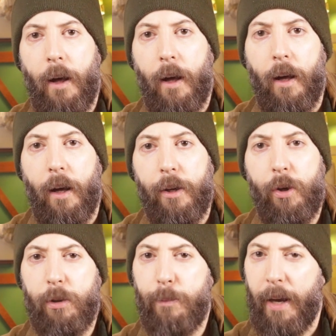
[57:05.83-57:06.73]

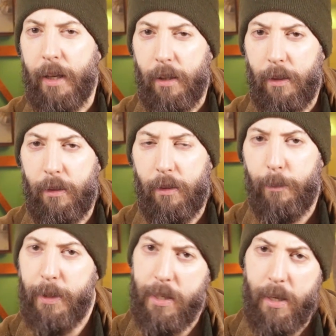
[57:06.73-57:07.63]
not many,
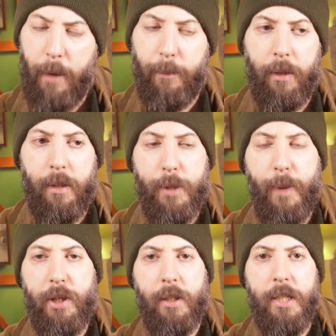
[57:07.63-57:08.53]
but some,
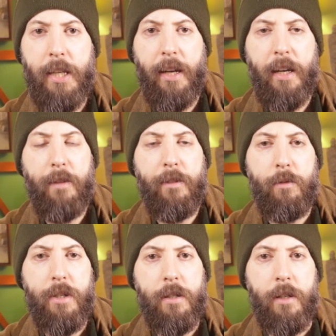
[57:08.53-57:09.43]
especially Scandinavian
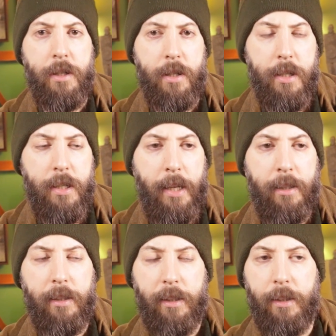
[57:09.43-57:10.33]
researchers, that